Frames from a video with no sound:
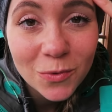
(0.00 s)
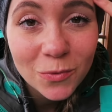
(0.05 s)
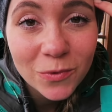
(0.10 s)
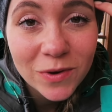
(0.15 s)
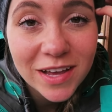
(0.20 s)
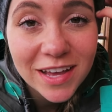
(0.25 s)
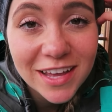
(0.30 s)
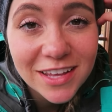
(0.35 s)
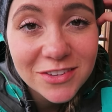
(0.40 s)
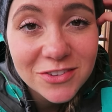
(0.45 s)

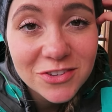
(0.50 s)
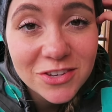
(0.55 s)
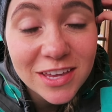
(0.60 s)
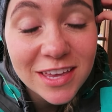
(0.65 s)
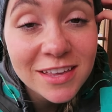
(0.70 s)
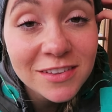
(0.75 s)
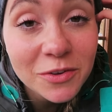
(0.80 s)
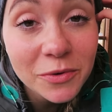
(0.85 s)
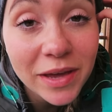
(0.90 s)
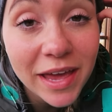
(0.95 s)
Which
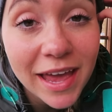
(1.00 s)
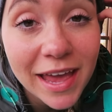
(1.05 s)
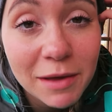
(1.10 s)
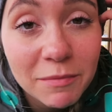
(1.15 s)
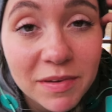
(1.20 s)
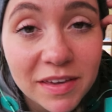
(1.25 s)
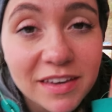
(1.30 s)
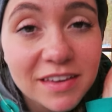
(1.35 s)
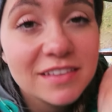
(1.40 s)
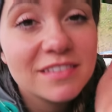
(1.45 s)
is okay
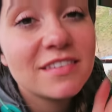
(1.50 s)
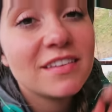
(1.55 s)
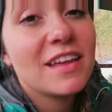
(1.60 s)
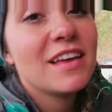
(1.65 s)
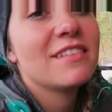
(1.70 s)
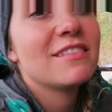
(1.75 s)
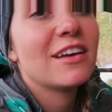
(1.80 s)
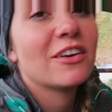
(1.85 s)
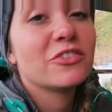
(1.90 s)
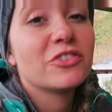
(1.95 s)
because
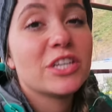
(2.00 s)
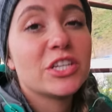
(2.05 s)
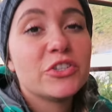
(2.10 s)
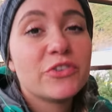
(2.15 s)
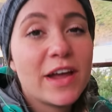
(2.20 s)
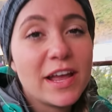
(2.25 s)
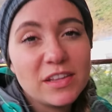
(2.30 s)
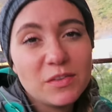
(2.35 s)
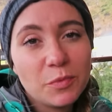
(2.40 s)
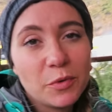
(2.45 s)
today is actually
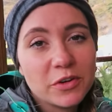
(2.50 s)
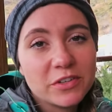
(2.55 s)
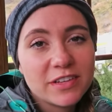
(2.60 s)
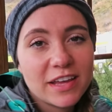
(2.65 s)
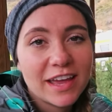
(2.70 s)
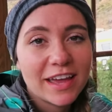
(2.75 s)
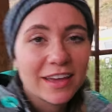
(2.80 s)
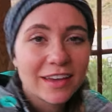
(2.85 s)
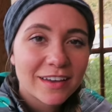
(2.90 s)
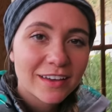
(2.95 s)
transport
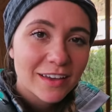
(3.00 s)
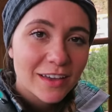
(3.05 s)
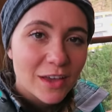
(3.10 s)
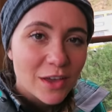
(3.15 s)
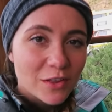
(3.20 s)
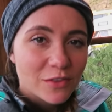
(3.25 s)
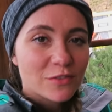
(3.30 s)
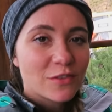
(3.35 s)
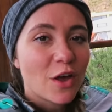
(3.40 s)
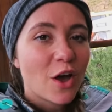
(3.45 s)
day.
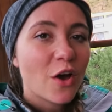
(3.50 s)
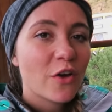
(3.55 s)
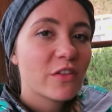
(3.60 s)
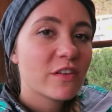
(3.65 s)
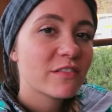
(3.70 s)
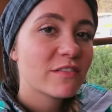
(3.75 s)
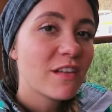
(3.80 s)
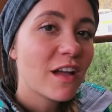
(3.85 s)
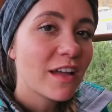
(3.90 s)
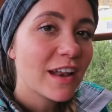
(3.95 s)
So
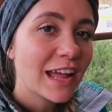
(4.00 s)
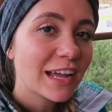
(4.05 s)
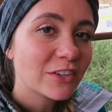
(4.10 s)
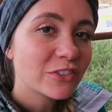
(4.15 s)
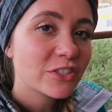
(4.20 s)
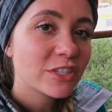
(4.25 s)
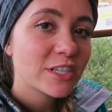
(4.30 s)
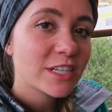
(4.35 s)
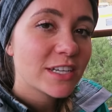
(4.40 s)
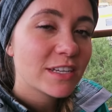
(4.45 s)
there's not
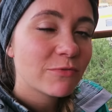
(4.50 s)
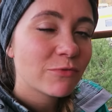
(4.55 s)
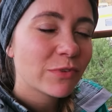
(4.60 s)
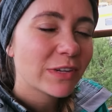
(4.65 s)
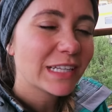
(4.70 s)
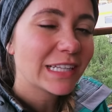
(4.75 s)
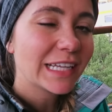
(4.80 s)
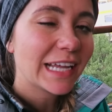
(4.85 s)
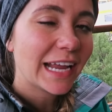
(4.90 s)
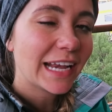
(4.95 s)
actually
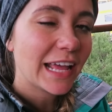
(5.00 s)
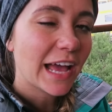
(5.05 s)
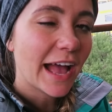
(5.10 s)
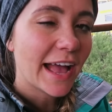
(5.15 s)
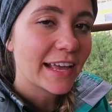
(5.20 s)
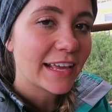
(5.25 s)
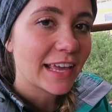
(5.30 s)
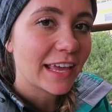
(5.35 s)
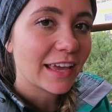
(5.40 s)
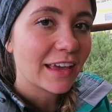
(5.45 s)
really any
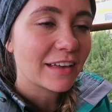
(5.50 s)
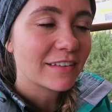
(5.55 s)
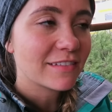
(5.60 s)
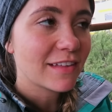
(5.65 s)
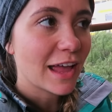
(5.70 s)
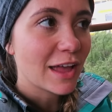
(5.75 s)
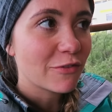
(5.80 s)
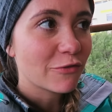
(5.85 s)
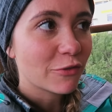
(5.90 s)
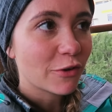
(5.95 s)
hiking
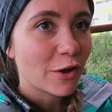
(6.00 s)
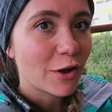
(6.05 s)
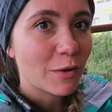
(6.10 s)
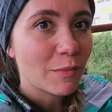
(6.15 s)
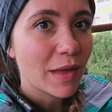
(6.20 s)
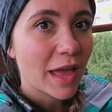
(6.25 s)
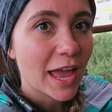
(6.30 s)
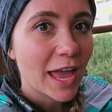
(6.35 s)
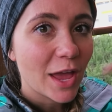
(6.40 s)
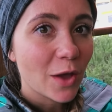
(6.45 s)
aside
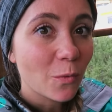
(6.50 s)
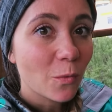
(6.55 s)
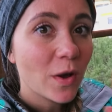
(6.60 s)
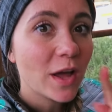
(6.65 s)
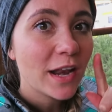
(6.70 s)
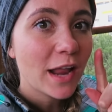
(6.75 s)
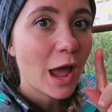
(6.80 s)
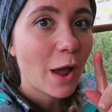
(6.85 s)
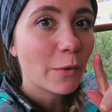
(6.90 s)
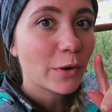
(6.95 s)
from a
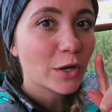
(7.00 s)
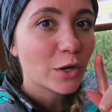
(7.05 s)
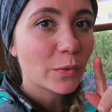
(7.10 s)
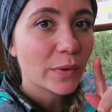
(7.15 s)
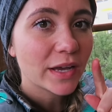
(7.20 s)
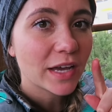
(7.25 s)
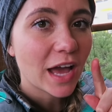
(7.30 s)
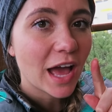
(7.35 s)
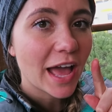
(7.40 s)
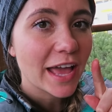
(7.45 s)
1 hour
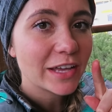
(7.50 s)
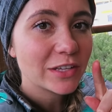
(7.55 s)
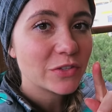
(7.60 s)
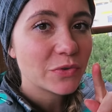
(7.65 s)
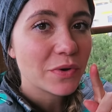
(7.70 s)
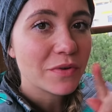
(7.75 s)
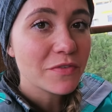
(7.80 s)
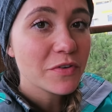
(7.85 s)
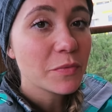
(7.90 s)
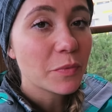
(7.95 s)
quick hike
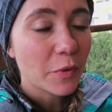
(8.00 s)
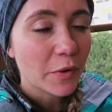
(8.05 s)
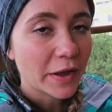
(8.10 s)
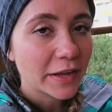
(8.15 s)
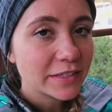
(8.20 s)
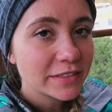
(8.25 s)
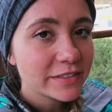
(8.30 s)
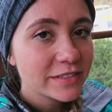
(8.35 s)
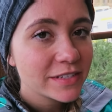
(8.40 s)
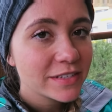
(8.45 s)
to a
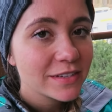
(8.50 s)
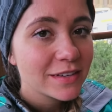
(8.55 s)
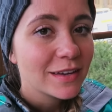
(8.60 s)
viewpoint.